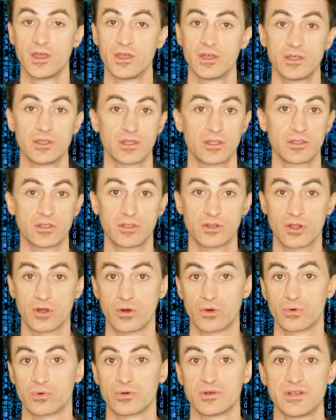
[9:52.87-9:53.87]

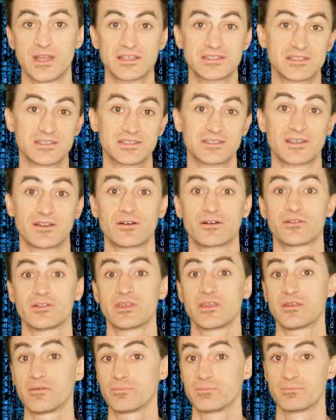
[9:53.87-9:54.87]

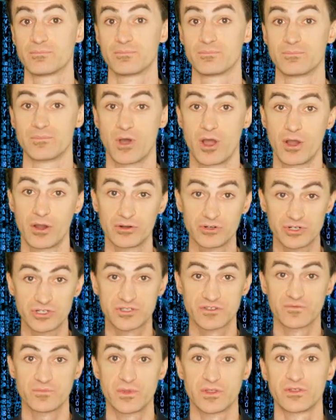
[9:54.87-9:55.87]
necessarily hundreds of
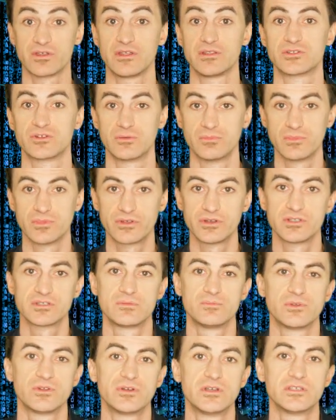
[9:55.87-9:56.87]
millions or millions and
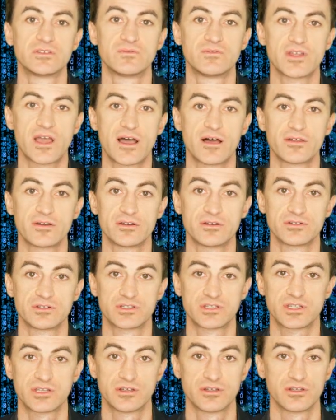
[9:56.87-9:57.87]
millions of dollars
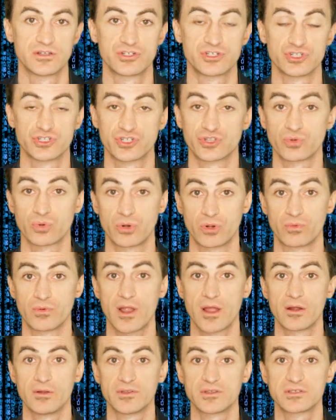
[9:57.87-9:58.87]
to just throw
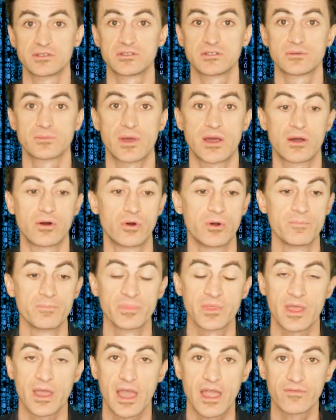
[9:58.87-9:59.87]
around. This is about
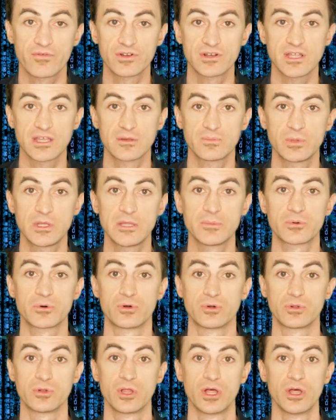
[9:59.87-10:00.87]
everyday people
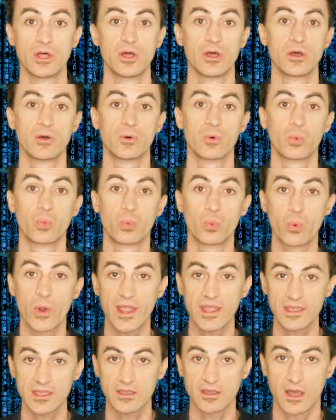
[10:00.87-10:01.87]

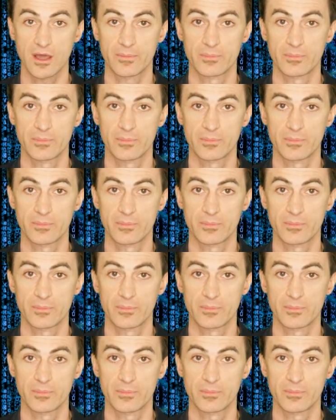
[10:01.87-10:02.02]
waking up,